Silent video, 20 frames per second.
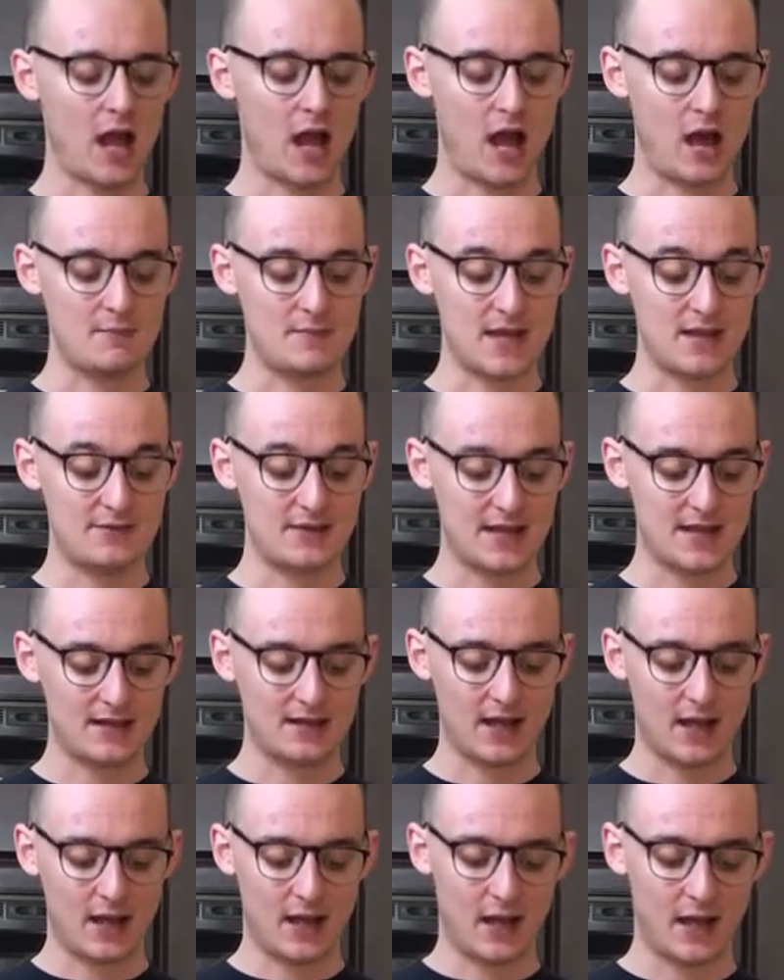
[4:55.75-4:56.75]
And
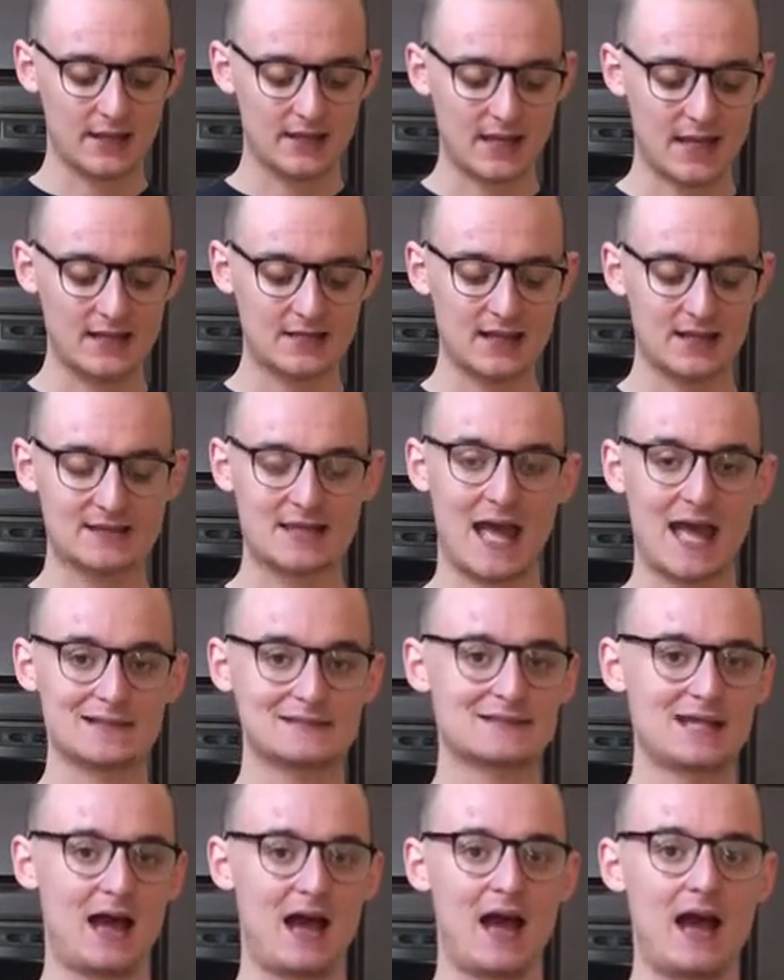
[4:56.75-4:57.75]
then again,
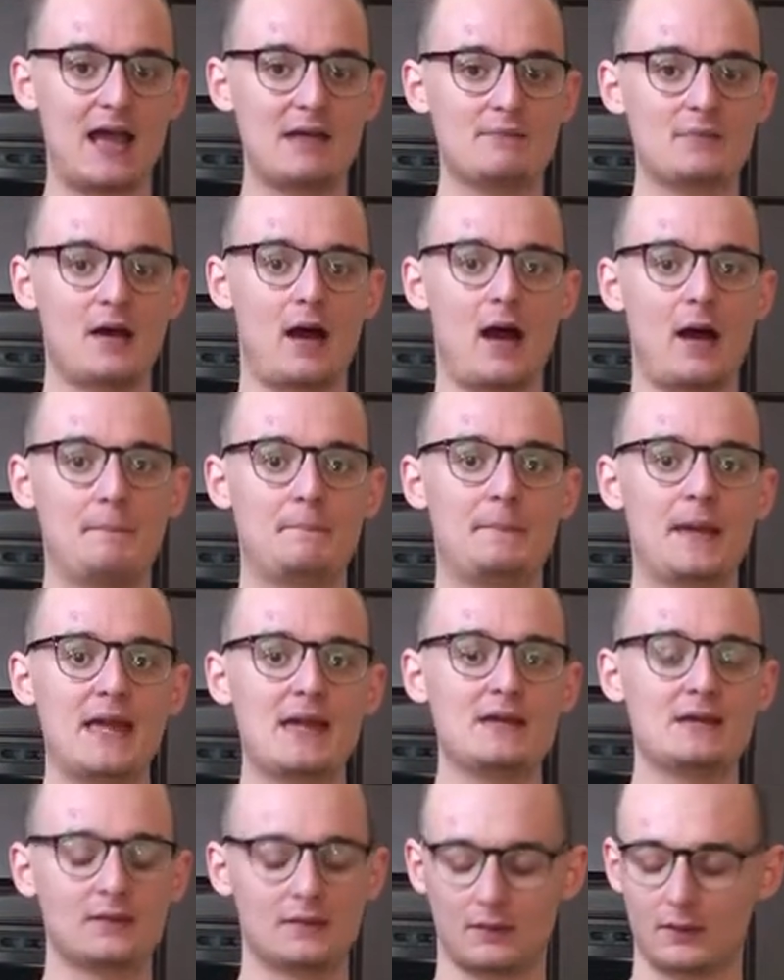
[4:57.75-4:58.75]
that time
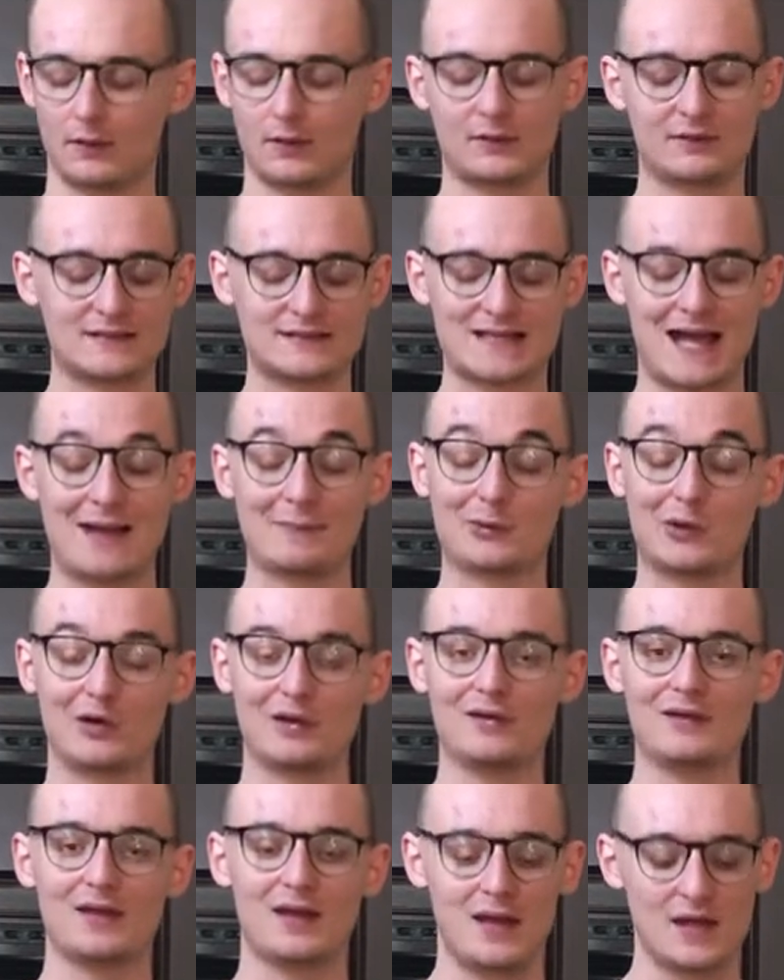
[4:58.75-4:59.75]
bake, or the time
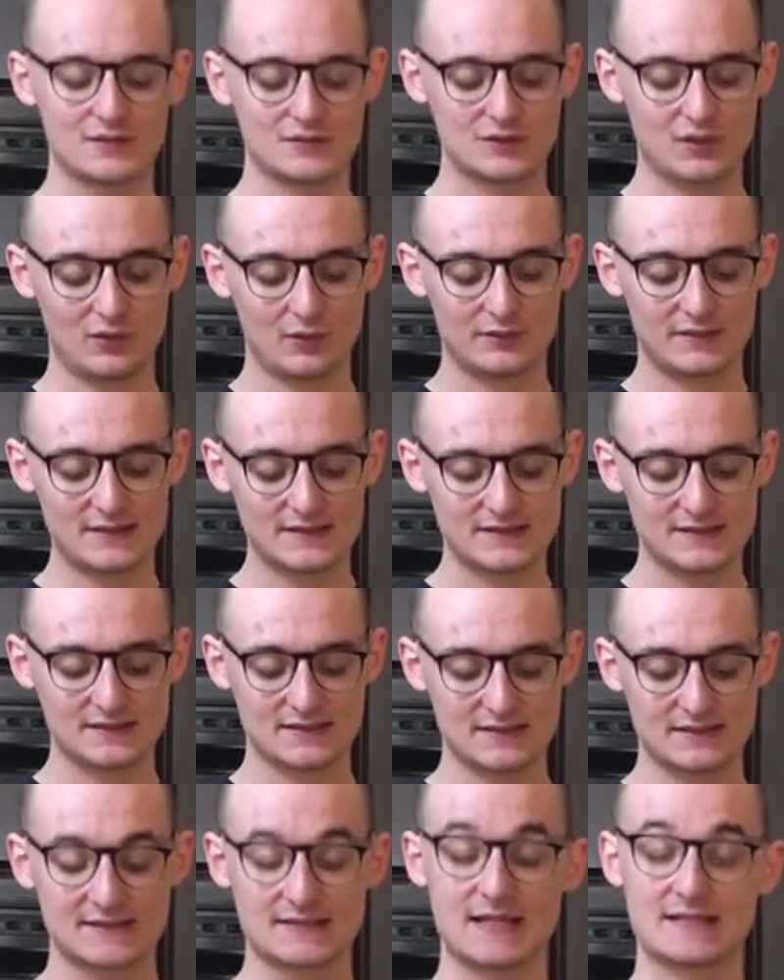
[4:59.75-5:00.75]
cook. So
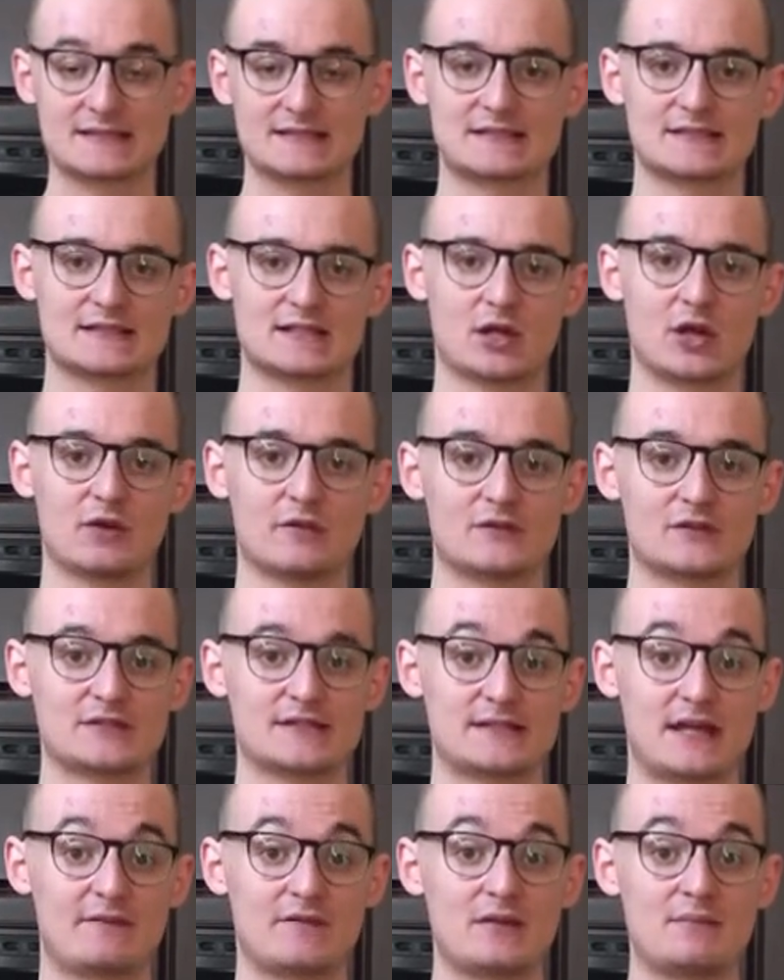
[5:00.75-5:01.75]
this says to cook for
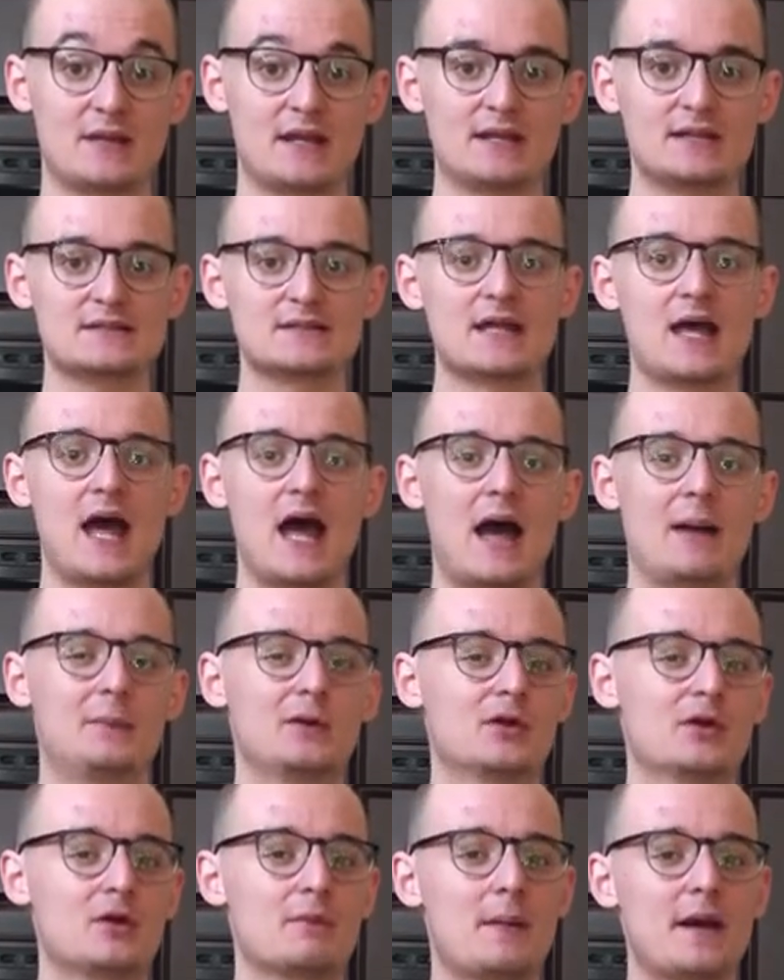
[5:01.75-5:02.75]
7 minutes. I'm
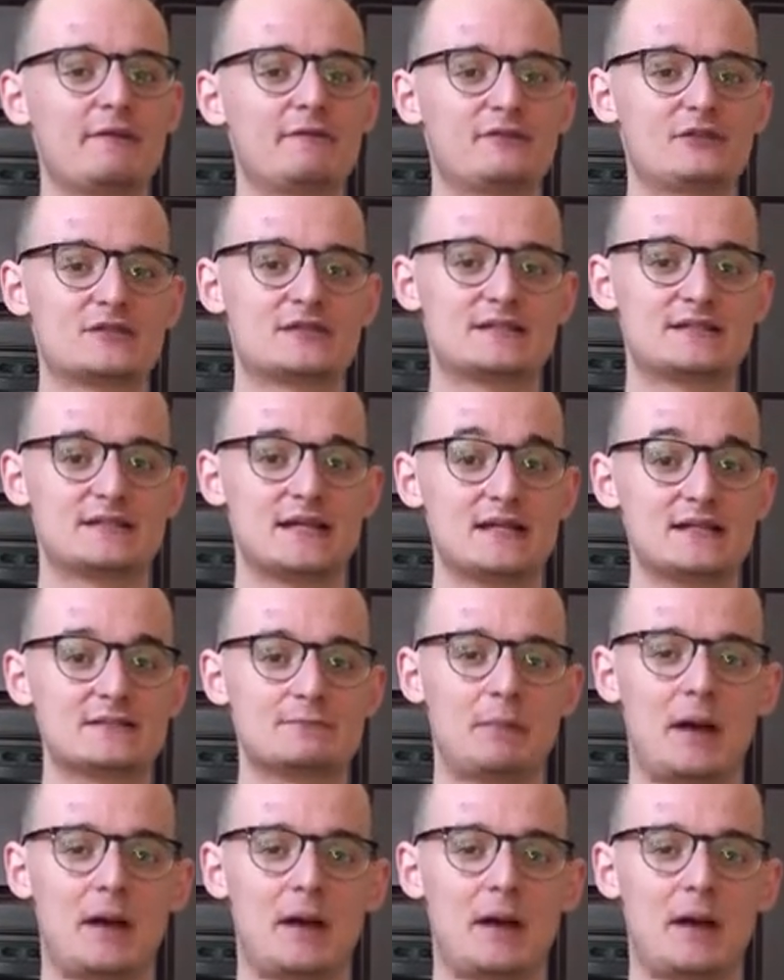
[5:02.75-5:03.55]
going to cook mine for 6,